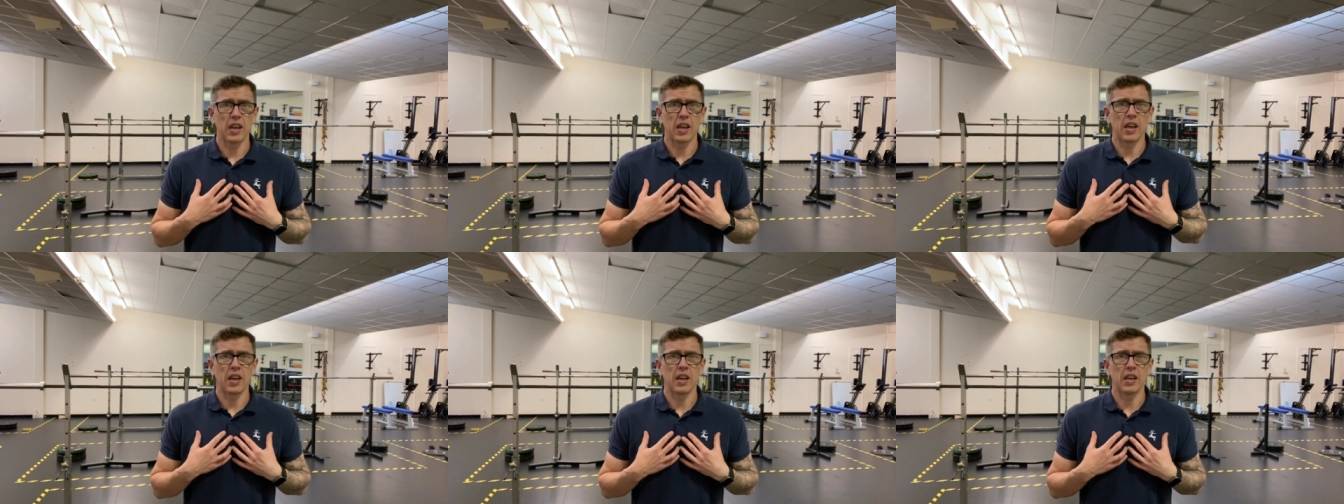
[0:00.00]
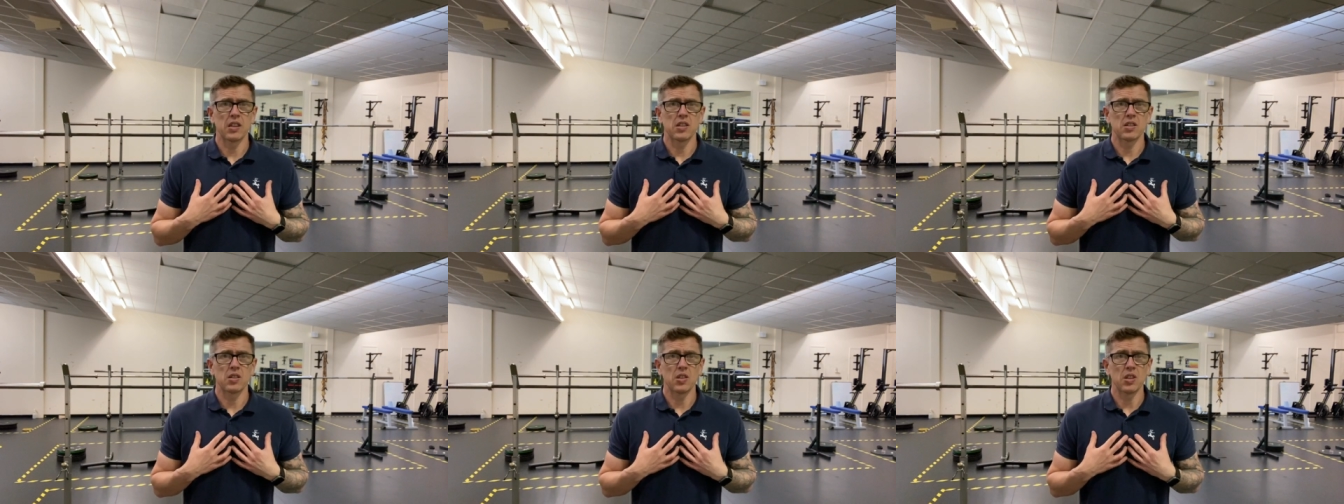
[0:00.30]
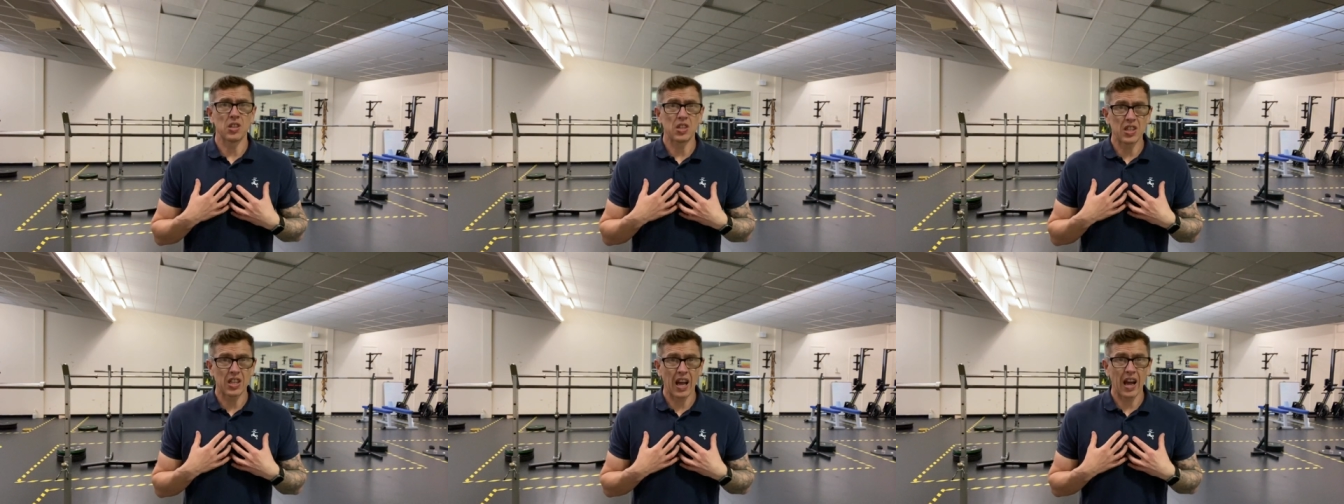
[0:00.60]
is the
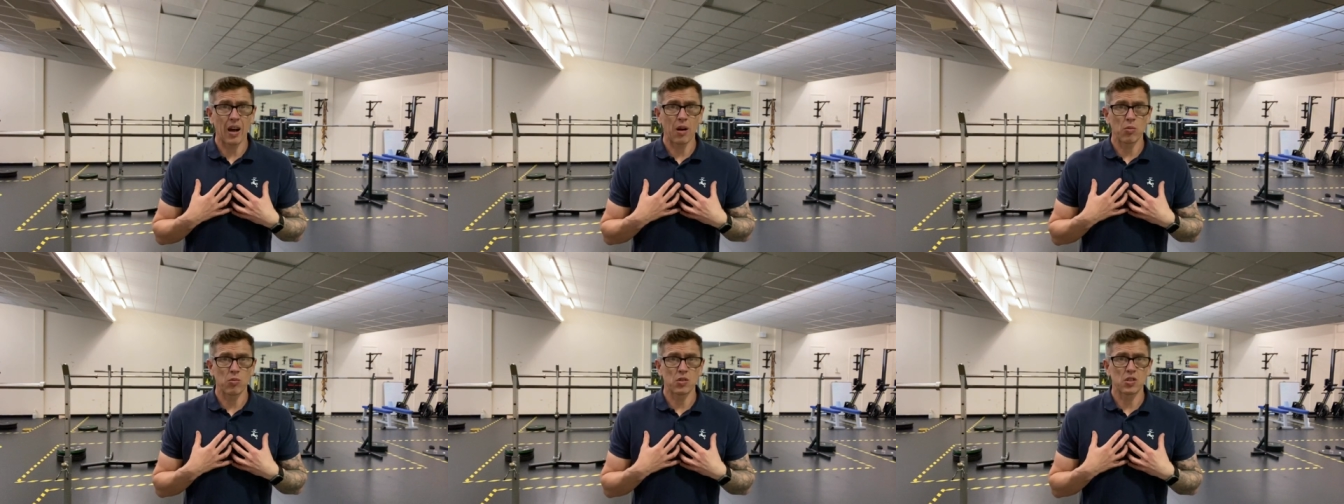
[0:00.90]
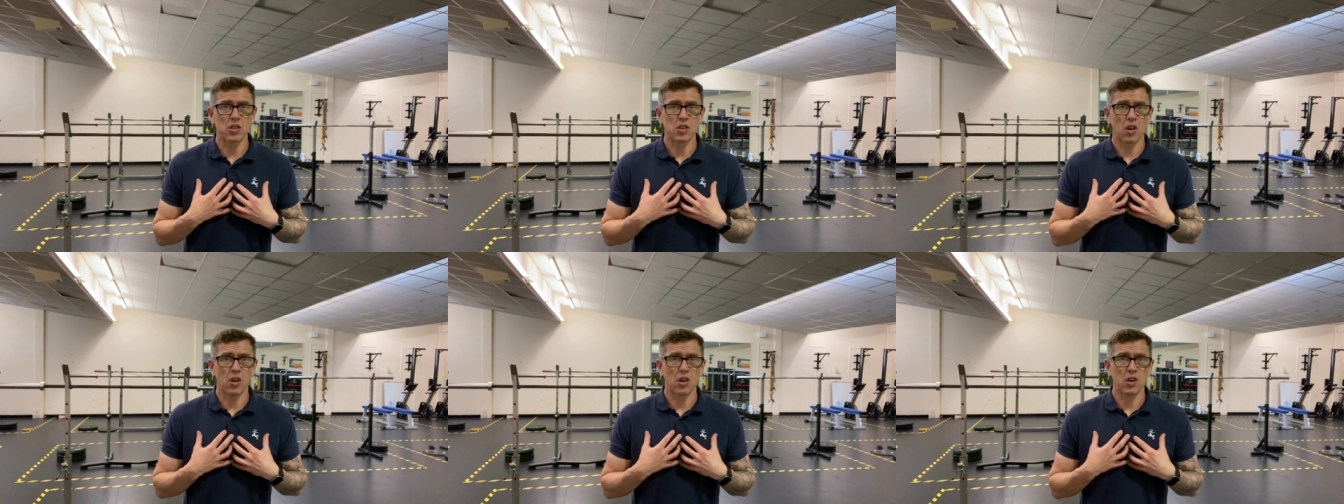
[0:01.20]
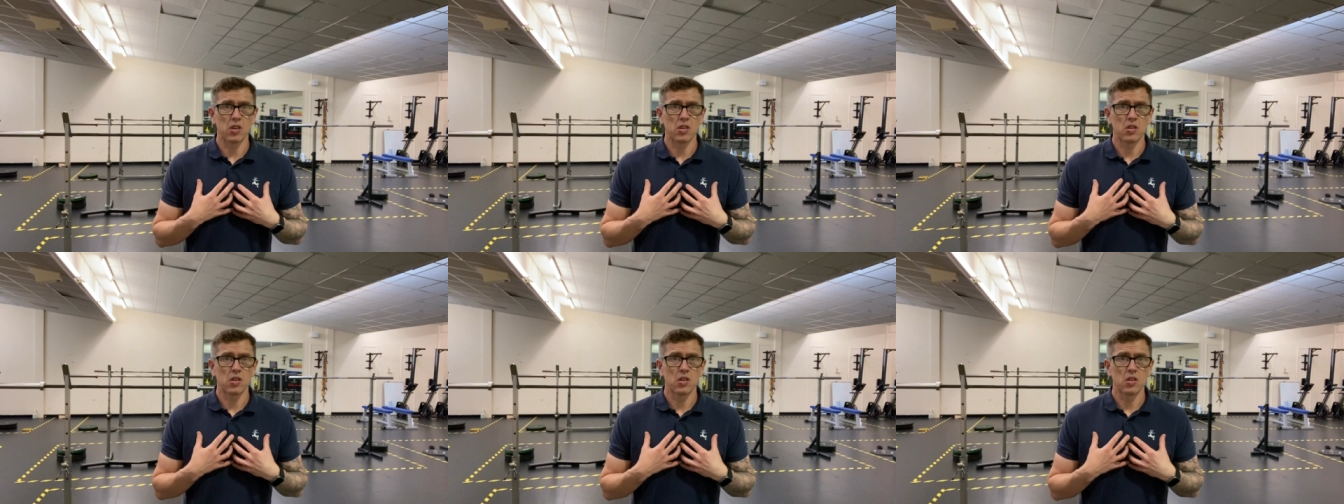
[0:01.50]

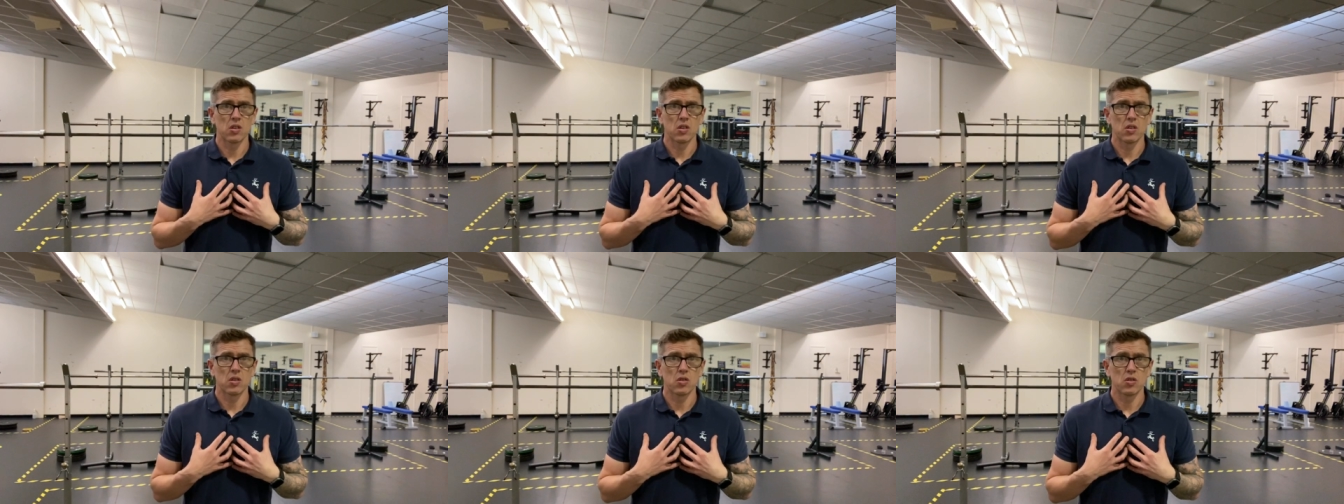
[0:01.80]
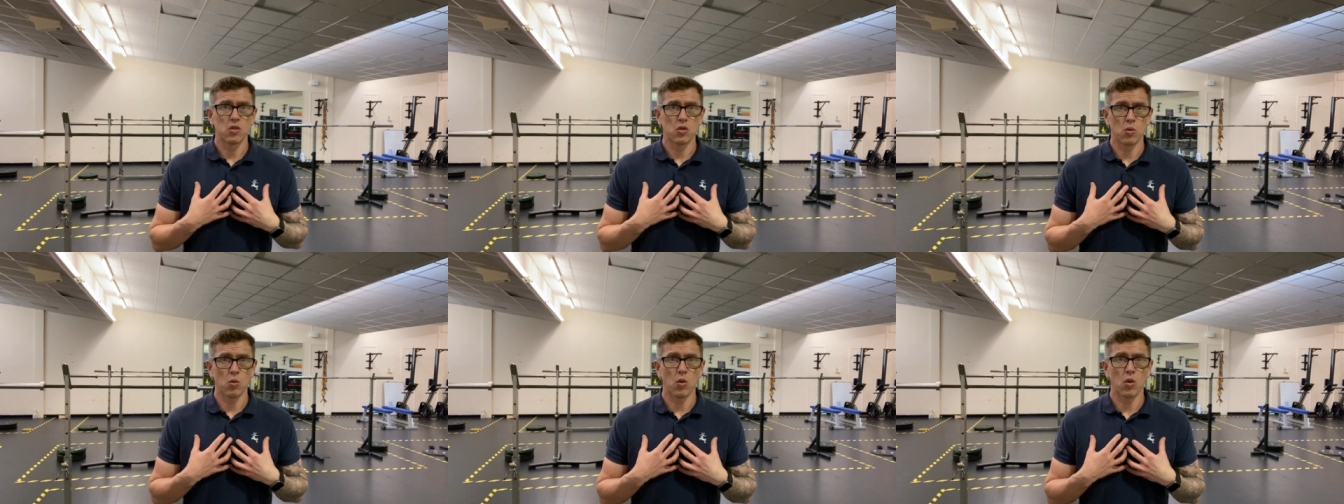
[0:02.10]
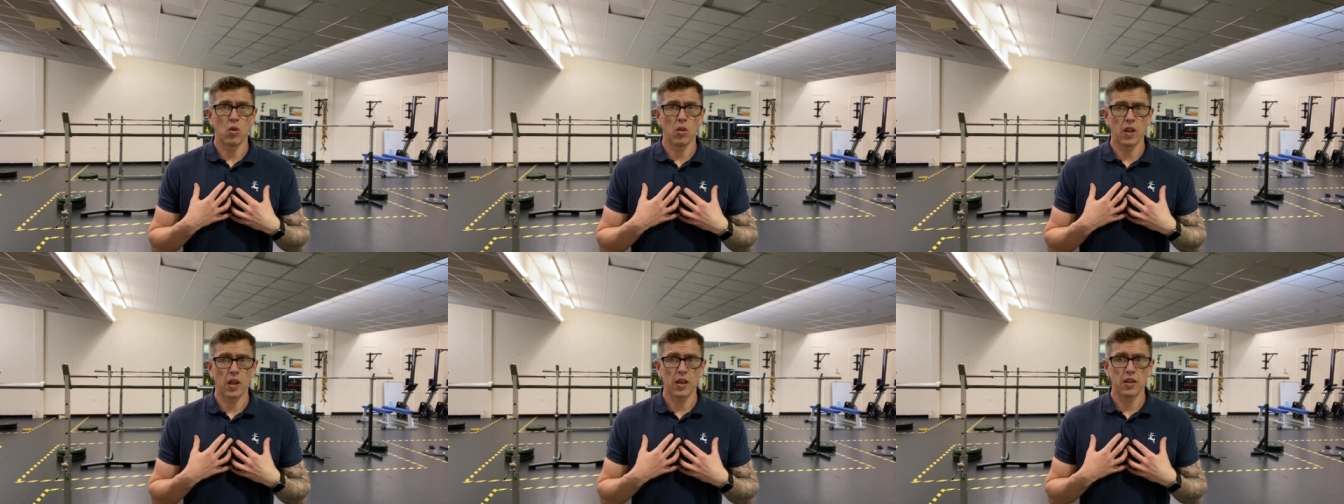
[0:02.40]
downside to
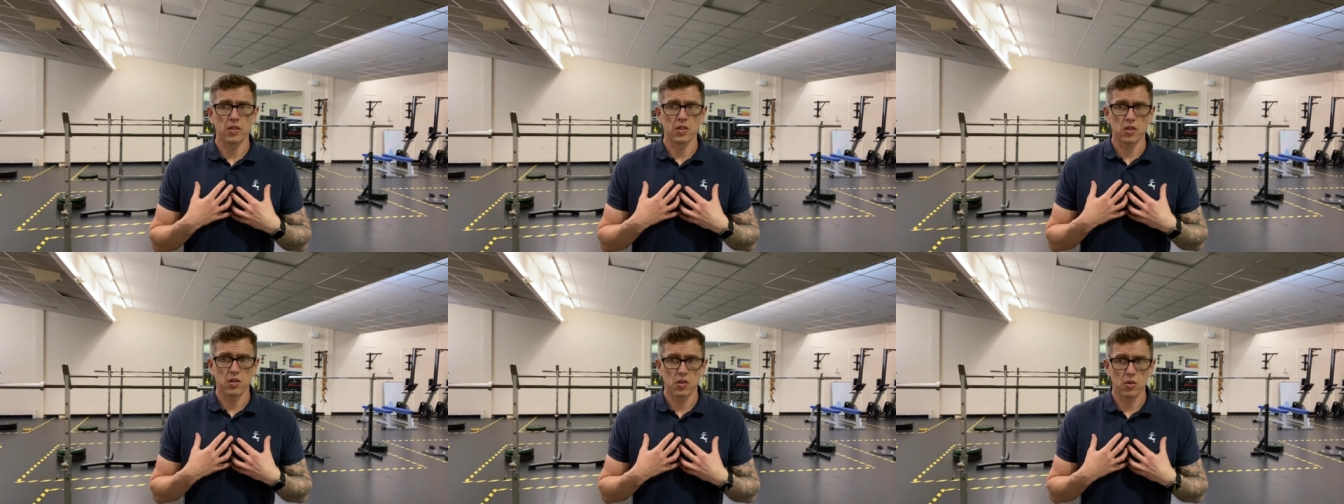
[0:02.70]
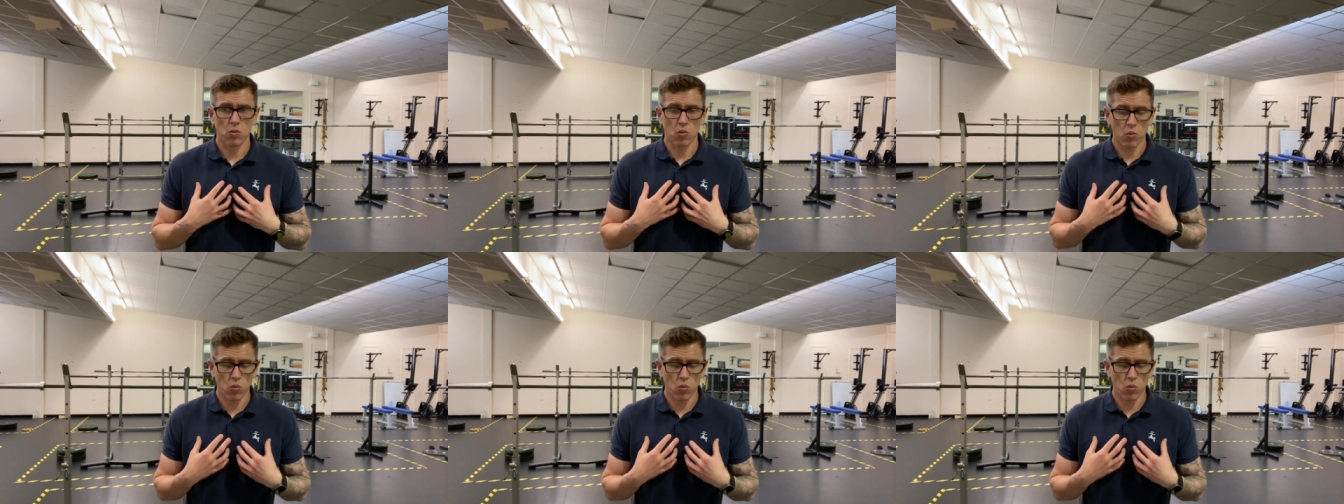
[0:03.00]
all this,